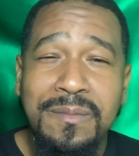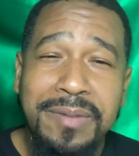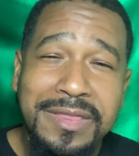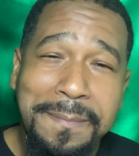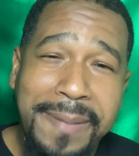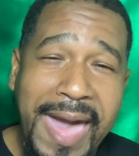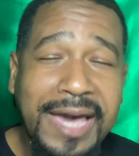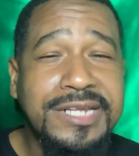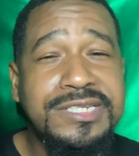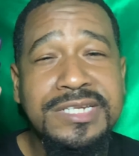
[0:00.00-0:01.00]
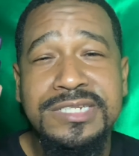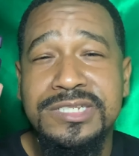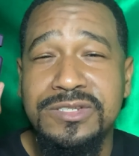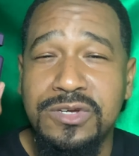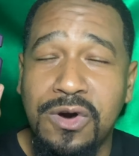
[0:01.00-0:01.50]
but the packaging is
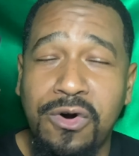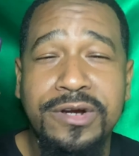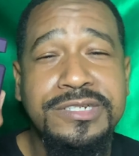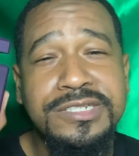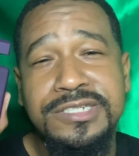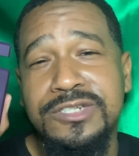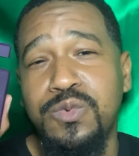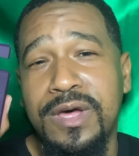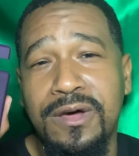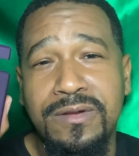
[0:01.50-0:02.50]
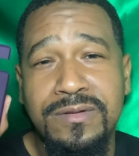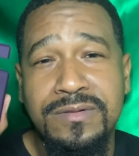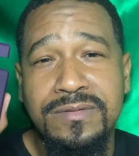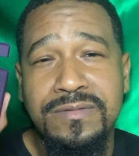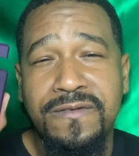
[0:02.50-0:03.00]
gorgeous as well.
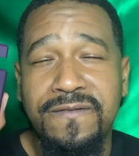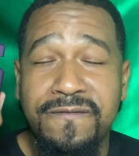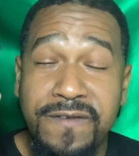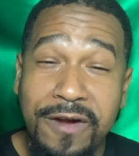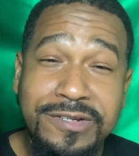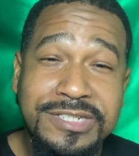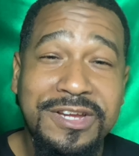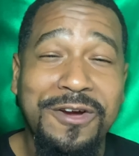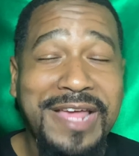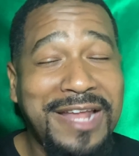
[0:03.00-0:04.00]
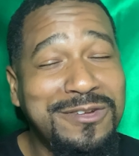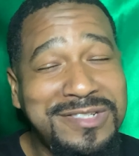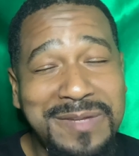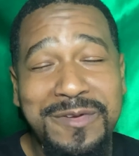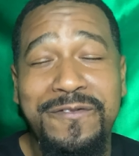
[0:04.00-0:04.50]
Very sturdy. I know
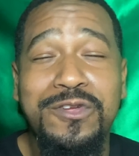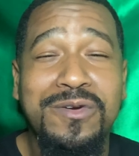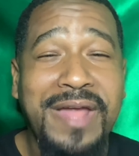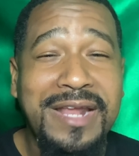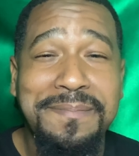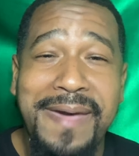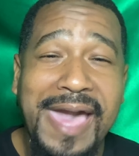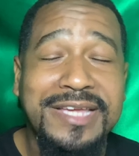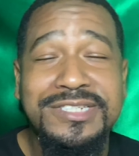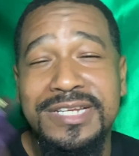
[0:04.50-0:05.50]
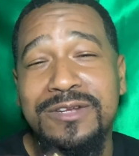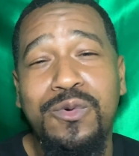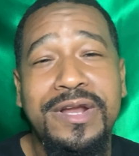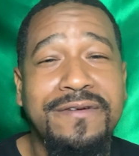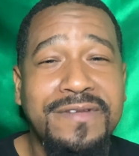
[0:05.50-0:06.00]
some of you don't like the packaging and
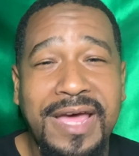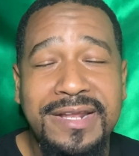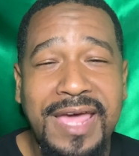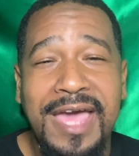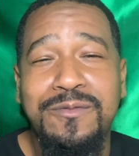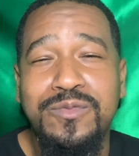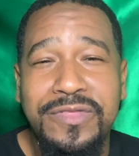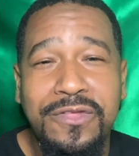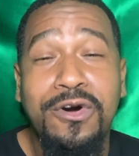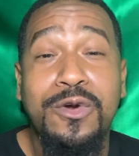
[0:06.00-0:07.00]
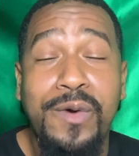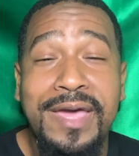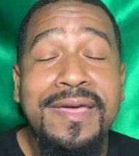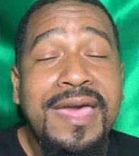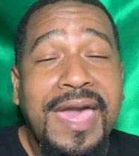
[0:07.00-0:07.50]
whatever like that and throw it
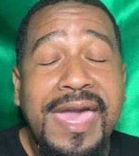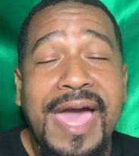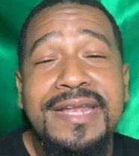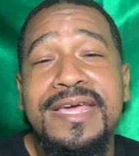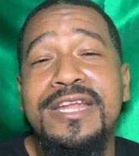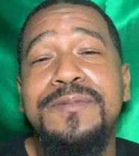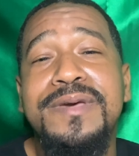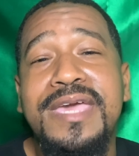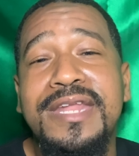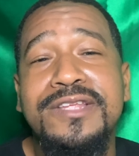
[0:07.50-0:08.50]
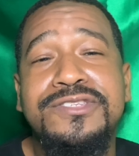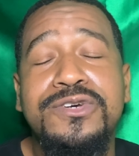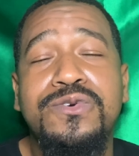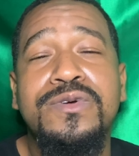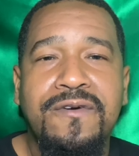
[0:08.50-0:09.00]
away. Hey, I did in the beginning
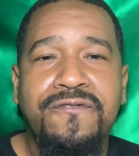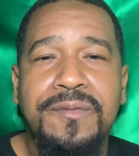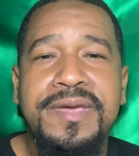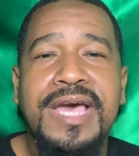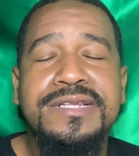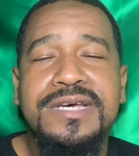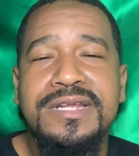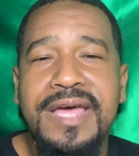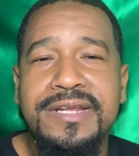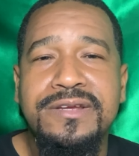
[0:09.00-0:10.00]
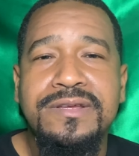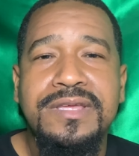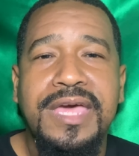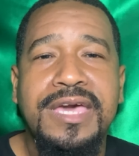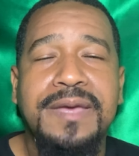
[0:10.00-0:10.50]
too. For me as a collector,
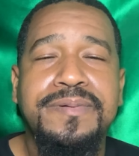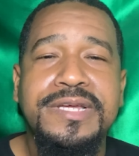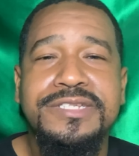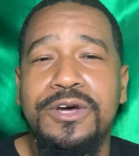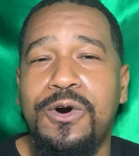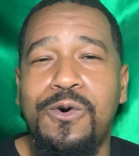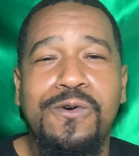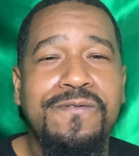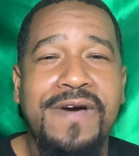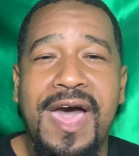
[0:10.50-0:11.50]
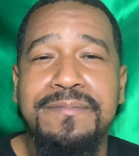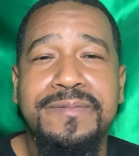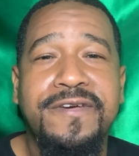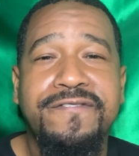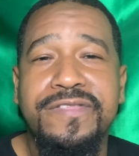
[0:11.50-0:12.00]
it completes the whole vibe
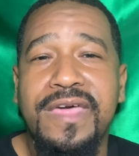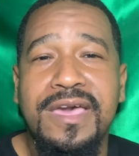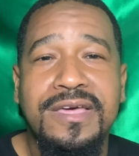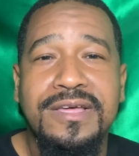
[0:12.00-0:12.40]
of everything.